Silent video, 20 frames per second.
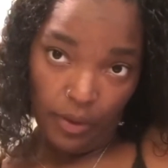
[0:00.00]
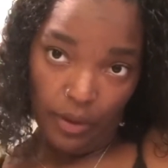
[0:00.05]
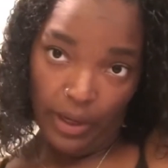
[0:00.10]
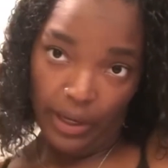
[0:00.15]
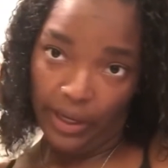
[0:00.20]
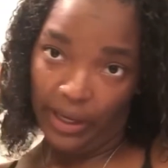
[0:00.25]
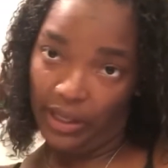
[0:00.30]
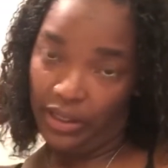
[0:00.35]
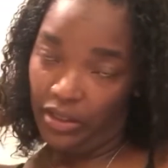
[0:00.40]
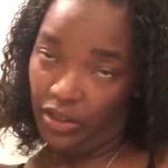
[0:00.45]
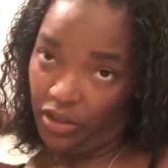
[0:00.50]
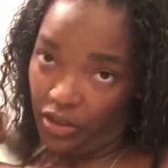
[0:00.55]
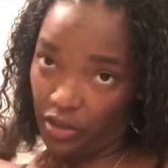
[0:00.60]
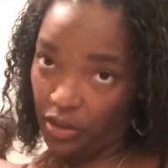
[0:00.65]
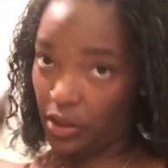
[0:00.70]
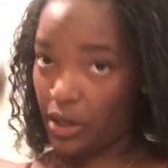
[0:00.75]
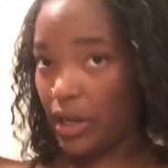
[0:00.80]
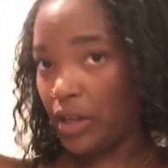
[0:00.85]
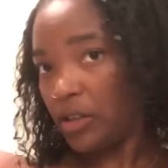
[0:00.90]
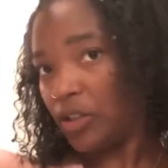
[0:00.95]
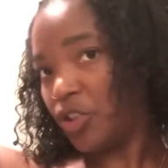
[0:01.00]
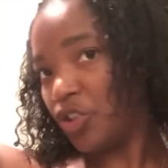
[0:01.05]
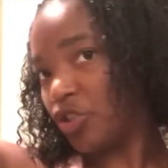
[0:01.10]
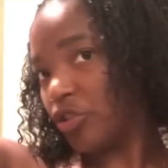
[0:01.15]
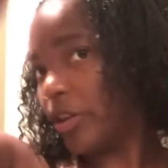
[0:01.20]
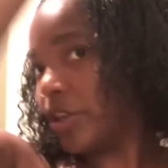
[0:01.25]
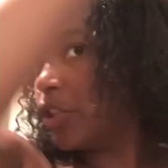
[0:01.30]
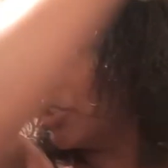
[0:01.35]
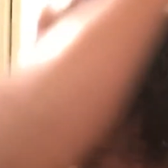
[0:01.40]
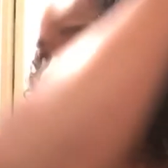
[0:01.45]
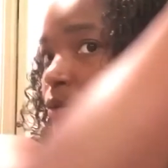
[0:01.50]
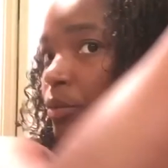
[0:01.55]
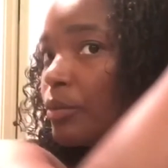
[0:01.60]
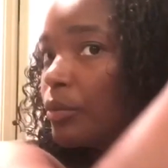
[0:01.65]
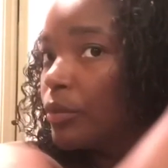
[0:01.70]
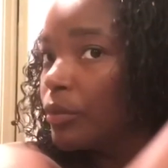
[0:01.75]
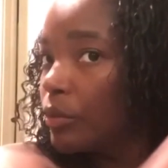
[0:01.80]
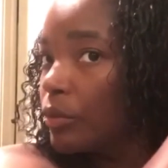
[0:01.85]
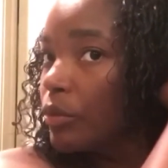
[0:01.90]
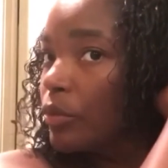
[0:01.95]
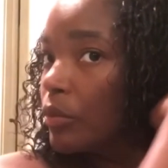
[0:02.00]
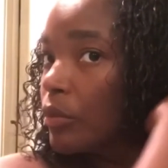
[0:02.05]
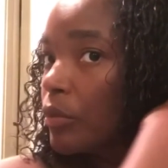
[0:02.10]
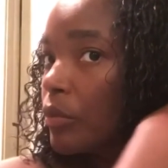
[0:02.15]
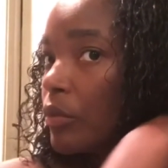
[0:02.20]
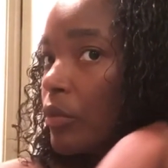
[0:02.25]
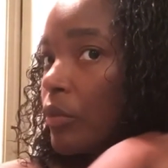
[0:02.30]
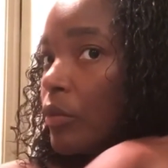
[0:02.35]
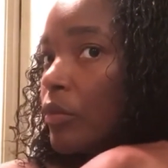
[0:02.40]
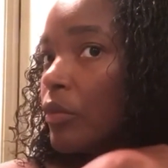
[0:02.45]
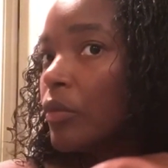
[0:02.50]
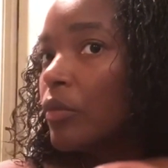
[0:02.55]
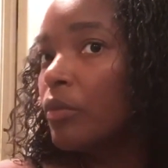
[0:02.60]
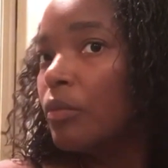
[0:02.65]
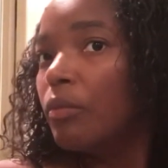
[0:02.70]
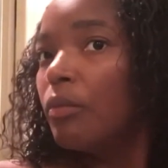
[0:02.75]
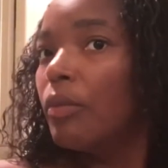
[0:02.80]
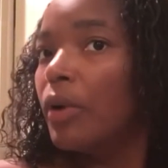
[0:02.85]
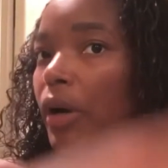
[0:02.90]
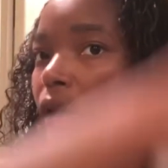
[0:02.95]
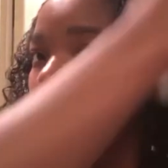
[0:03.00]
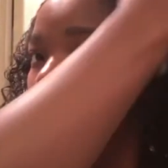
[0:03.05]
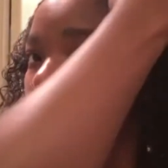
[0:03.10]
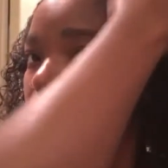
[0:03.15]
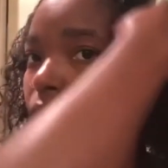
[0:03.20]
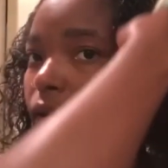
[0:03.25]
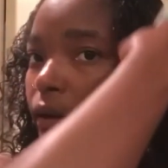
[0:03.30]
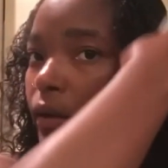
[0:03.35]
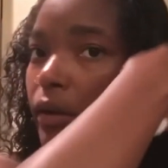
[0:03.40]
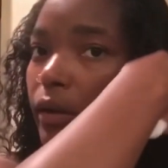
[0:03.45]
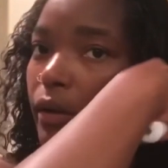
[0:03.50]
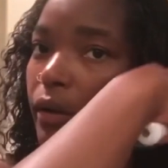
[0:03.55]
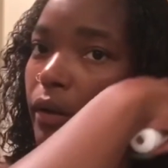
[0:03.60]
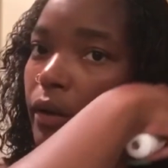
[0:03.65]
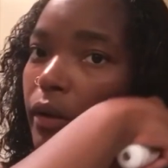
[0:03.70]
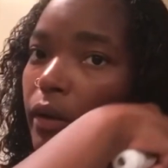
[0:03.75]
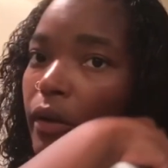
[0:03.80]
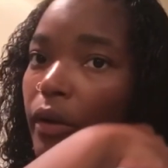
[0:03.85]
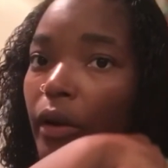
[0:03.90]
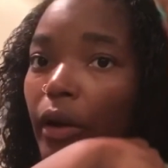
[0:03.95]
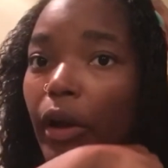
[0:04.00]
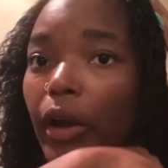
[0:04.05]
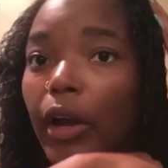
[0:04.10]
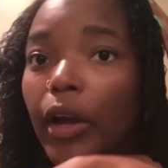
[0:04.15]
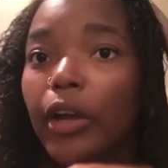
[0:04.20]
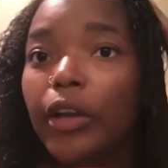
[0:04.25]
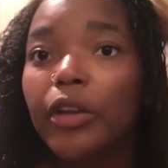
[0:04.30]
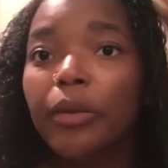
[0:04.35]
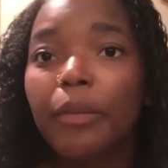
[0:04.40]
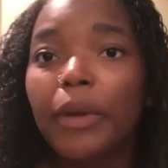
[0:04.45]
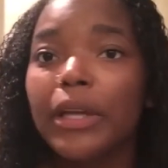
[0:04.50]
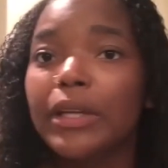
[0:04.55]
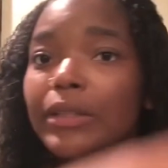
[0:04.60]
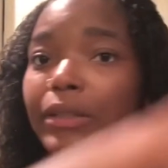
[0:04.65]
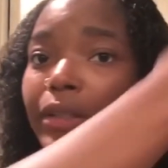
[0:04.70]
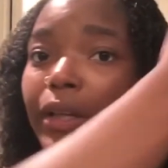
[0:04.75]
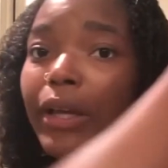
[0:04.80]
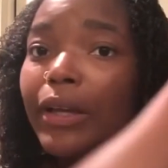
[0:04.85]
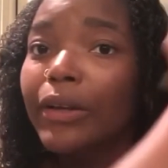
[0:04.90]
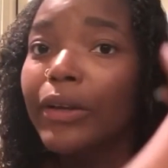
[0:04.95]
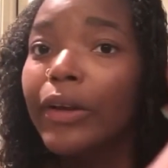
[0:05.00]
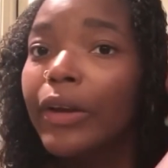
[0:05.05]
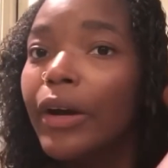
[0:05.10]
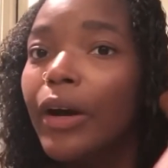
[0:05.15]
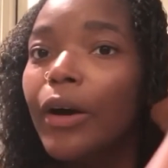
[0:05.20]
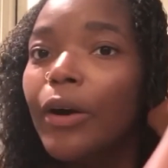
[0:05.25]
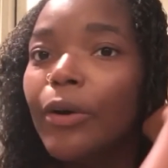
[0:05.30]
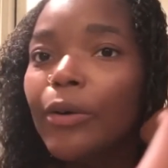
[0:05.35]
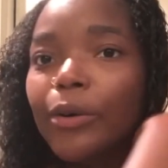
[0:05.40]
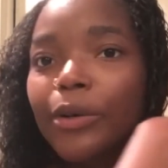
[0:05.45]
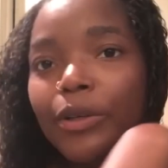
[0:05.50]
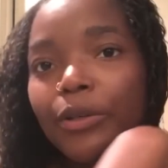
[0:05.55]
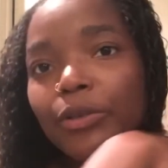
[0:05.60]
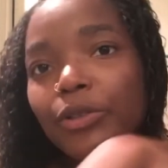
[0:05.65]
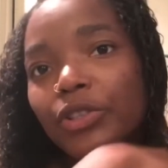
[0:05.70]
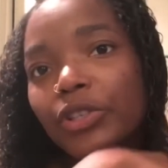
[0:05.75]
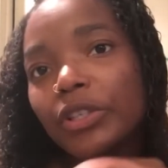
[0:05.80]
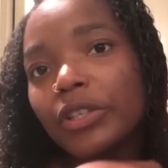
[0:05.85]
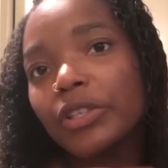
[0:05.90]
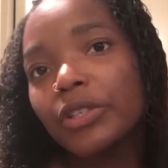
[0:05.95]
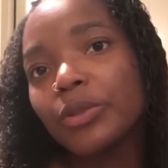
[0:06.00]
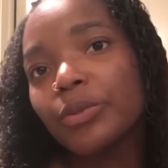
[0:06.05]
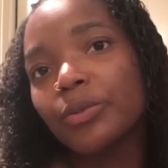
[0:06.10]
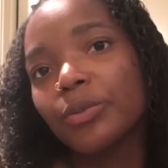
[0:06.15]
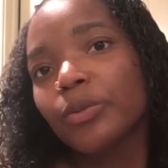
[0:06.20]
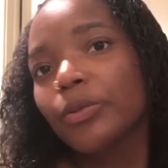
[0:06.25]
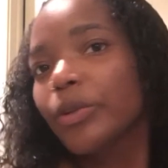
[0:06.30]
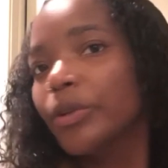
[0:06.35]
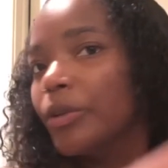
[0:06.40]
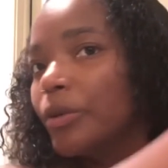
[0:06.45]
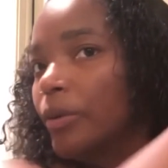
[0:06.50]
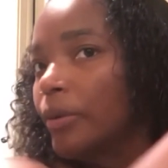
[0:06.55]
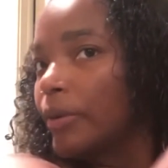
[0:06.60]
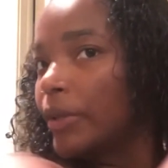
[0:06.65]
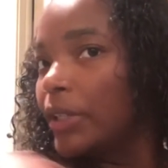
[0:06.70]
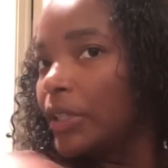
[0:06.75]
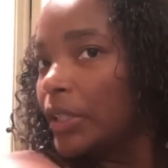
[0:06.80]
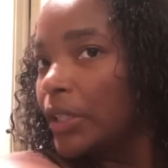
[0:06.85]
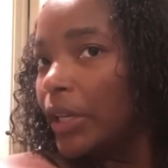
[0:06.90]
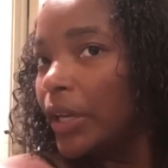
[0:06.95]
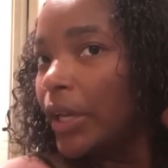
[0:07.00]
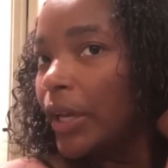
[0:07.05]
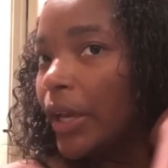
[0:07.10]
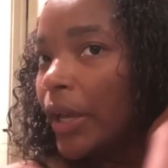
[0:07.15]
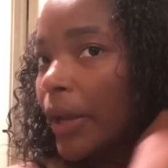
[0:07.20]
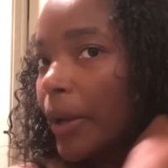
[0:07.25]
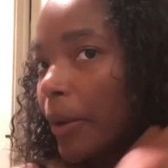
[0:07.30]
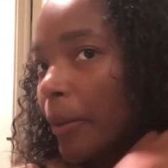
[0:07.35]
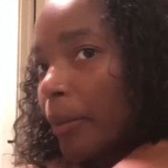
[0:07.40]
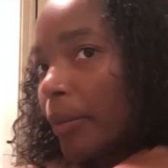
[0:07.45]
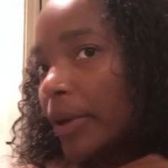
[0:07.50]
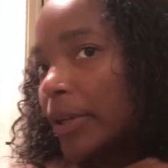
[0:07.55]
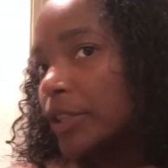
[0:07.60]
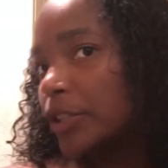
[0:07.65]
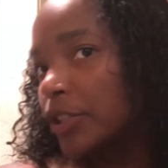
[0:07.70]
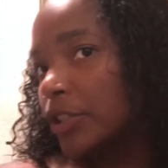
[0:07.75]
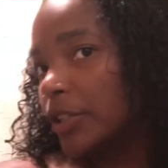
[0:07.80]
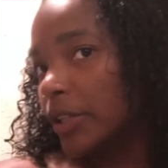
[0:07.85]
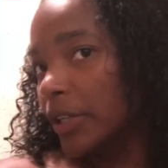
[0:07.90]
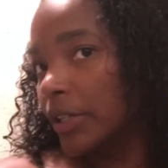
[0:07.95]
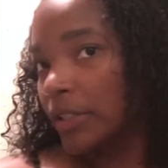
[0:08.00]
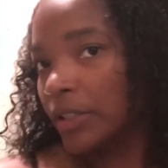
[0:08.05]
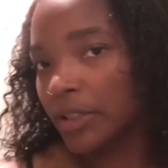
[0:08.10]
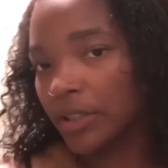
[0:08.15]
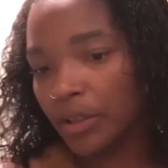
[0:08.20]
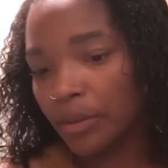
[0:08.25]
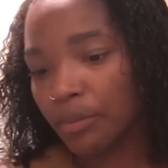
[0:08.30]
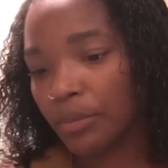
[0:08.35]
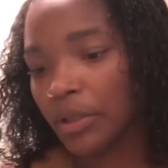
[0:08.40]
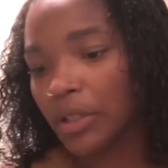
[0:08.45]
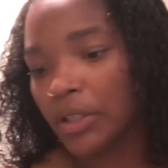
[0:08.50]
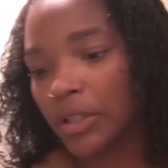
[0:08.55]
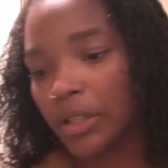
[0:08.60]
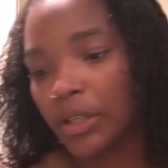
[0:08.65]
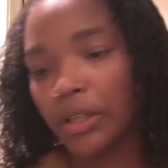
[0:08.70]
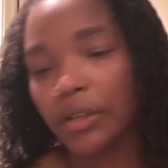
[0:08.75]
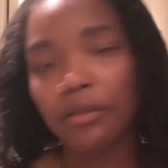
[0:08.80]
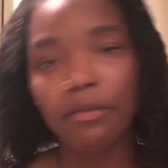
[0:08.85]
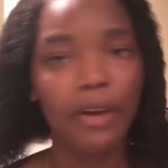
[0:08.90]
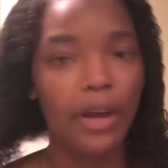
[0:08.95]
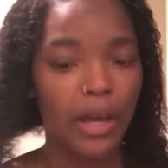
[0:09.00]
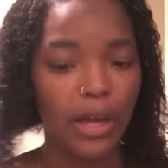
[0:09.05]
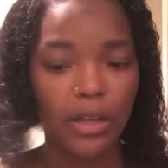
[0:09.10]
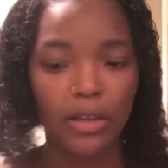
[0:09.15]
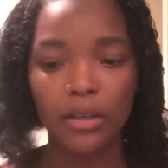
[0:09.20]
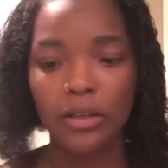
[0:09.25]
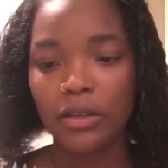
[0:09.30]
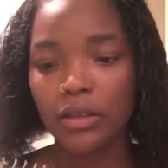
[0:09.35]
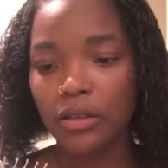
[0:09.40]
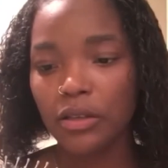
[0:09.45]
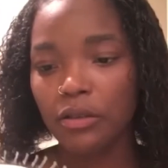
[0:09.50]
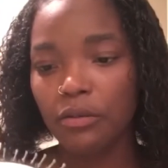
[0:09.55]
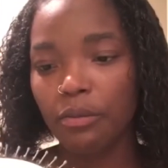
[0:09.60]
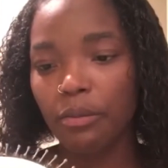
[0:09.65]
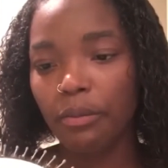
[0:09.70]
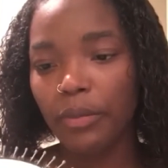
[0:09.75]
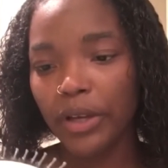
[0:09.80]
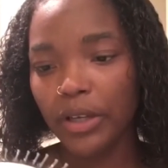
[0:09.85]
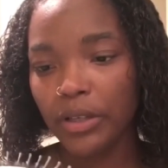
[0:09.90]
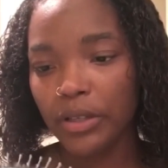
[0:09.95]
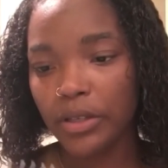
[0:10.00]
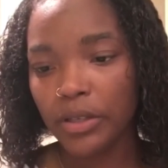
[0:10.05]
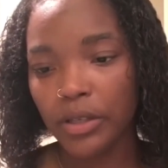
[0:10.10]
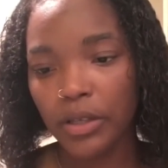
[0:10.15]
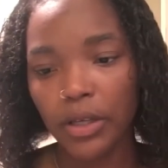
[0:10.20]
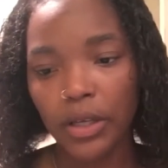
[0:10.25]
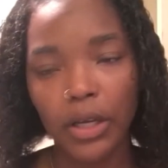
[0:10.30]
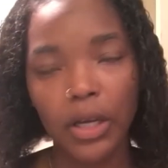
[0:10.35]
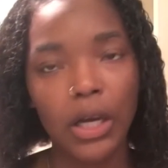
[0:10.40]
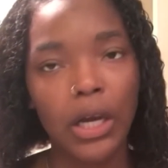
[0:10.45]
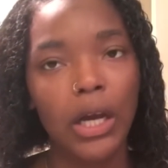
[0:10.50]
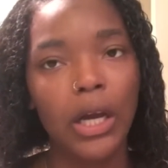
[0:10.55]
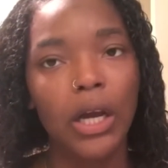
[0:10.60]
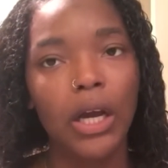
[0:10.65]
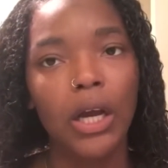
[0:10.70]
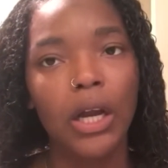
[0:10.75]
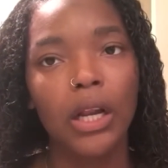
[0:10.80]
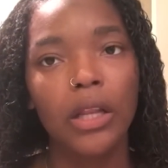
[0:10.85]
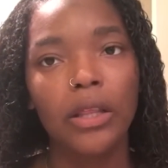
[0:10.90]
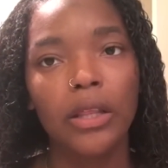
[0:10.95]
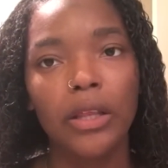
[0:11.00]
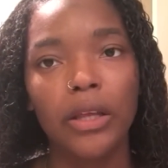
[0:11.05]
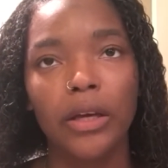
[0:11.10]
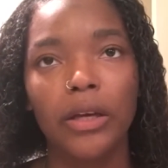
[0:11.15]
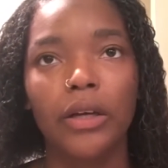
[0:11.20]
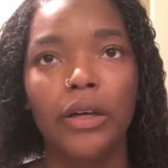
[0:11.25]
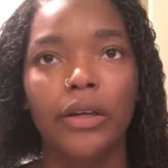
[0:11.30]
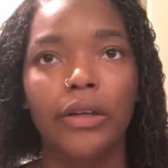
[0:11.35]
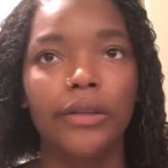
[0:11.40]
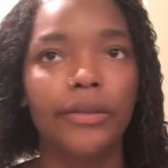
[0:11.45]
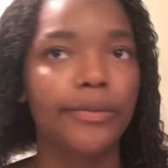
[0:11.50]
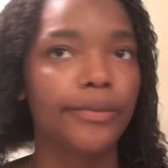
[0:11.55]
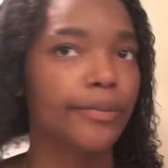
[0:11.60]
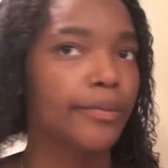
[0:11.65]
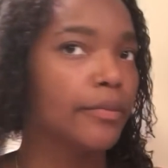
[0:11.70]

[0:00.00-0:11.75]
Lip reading: I guess to kind of stretch them, but you may say, no, you just ruined it. But trust and believe, this is mixing the